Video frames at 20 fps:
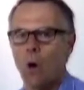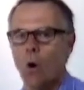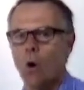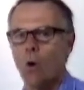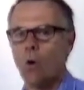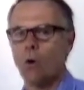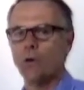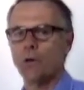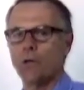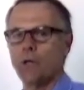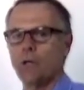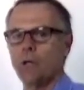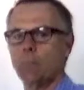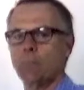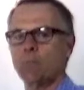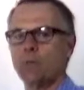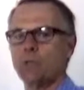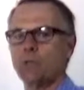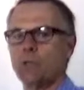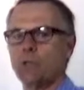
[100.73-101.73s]
Hold it in
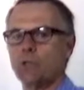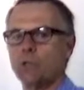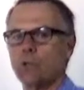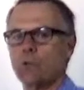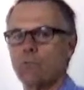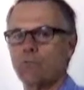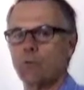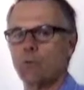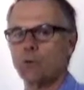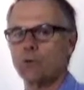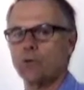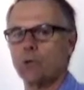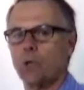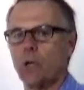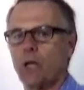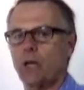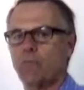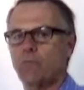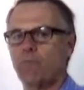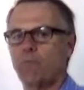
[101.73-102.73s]
position, force your
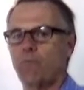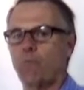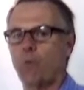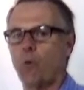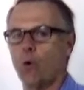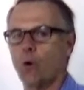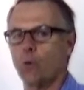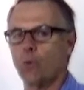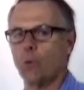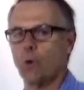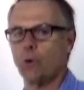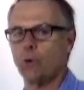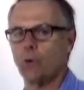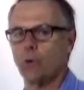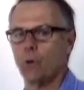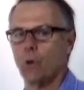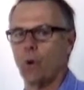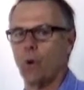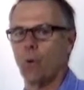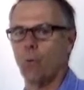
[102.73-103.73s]
leg forward
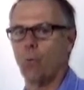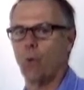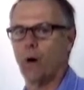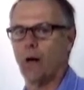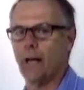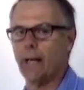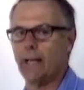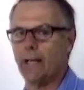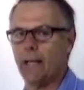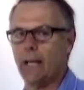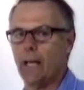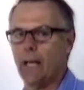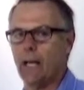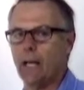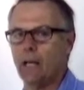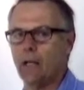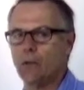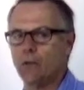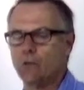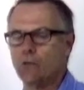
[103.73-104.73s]
1
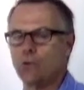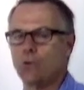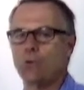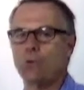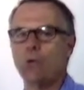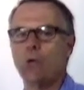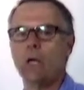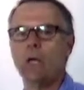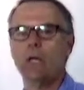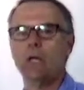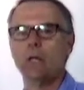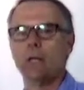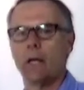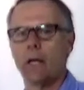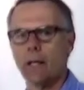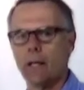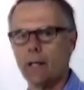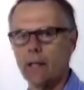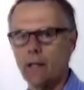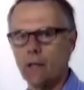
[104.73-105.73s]
and 2
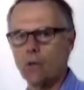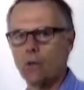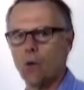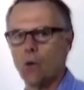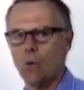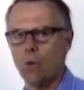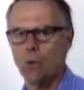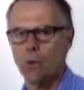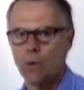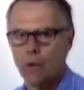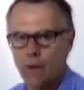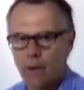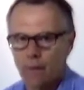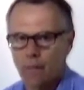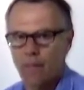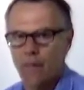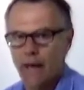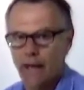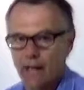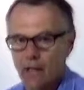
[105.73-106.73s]
and let it go.
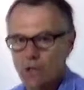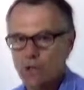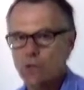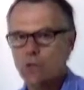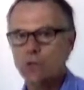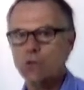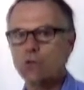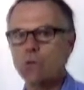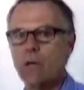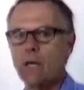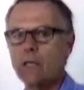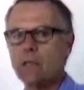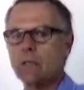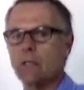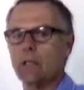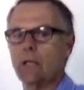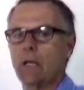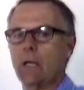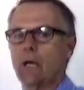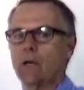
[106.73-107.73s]
That is a
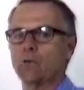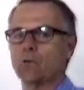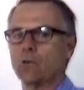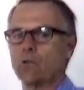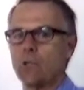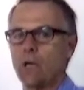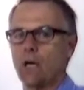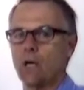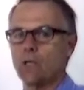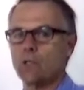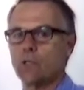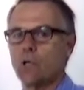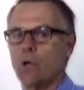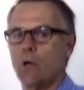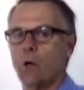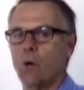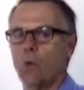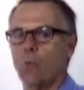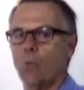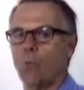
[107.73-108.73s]
strengthening exercise
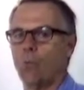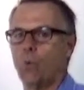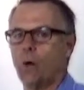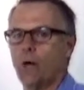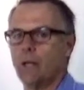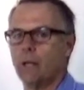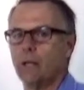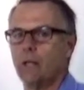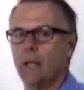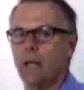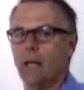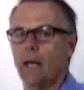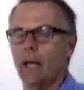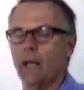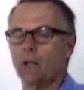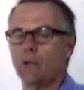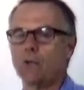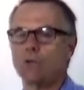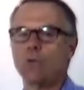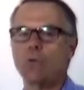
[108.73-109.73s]
1
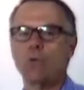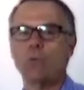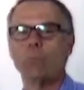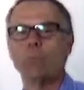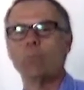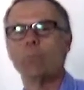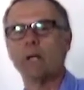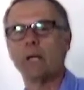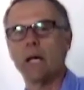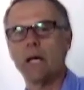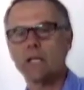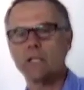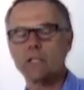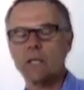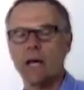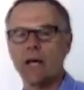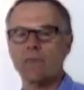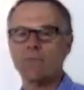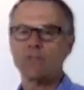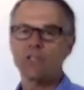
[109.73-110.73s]
and 2. But as
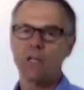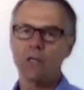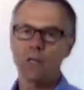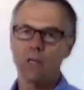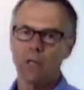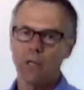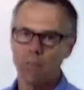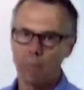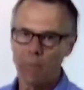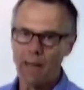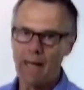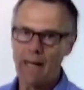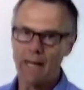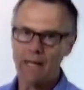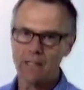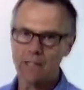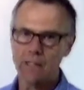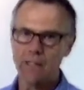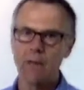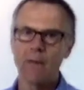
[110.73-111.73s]
I have said in the
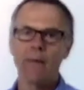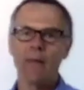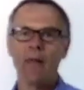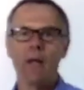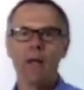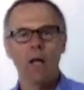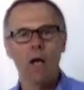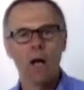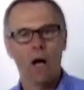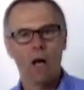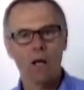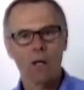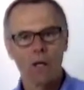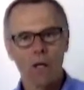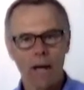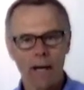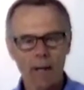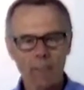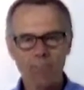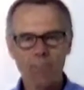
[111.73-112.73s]
past, a
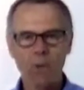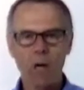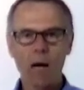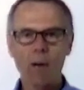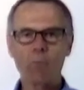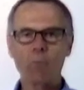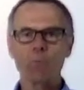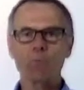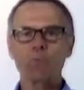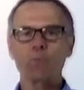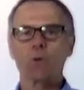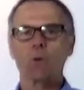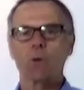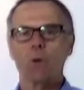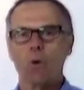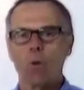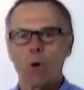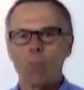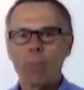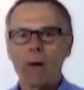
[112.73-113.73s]
lot of problems with
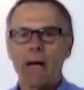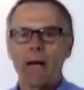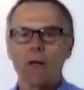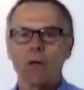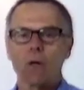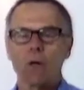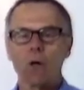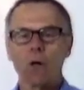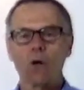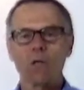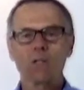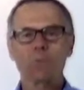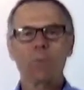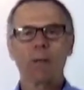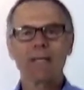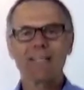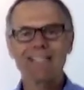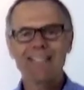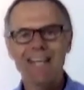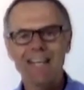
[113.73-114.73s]
lower back are caused
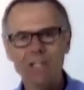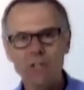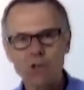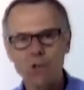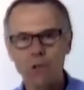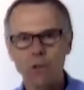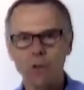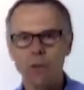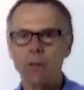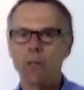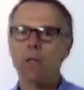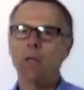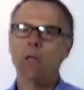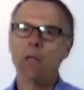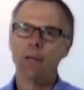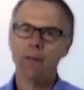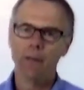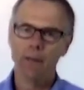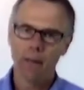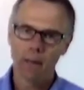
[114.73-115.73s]
by tension,
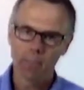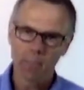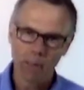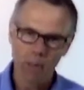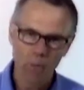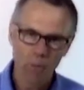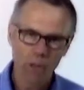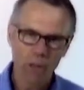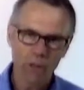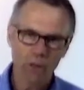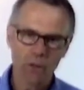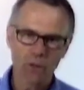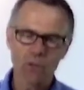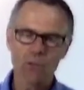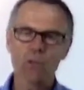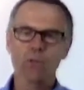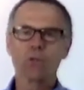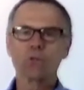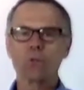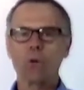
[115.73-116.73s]
not by
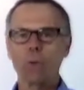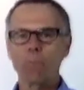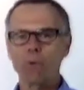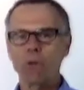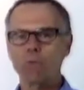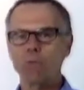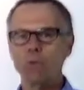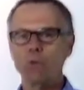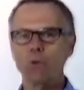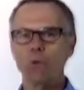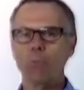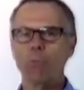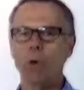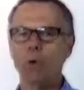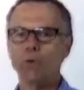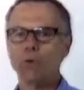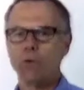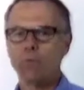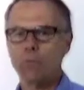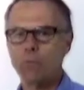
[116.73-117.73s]
weakness. So I'm giving you
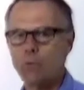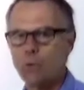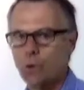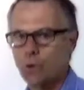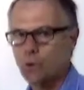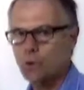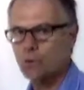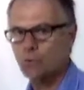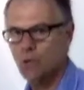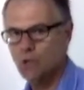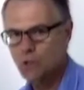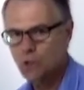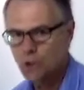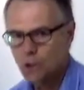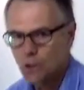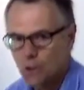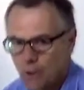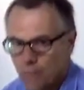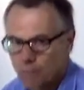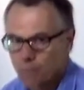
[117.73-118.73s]
both of them. You can stretch
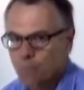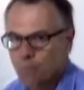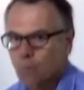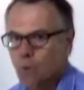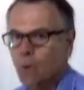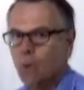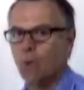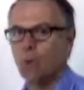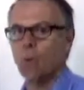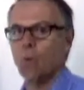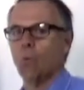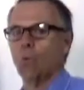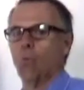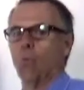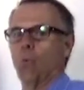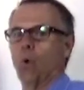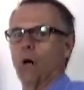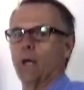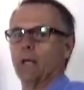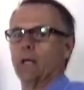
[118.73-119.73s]
it
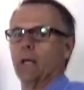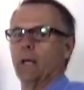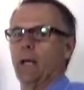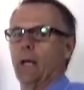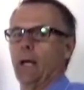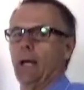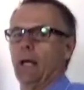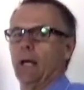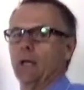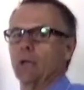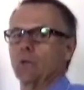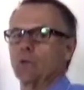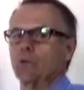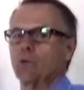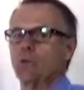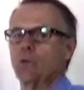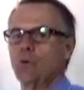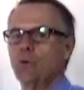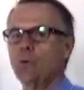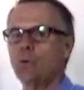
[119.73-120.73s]
1 and
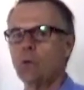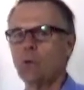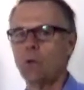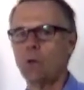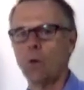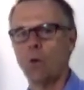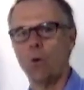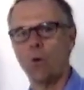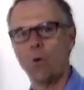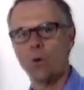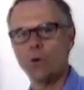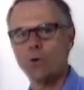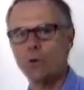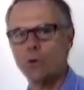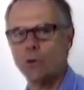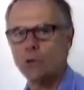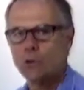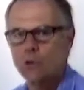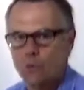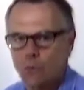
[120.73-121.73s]
2, or you
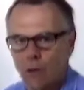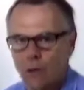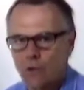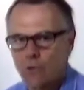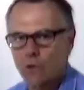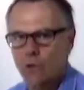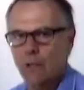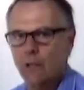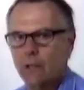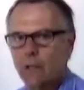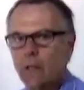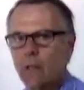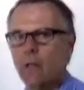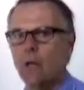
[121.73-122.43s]
can strengthen it.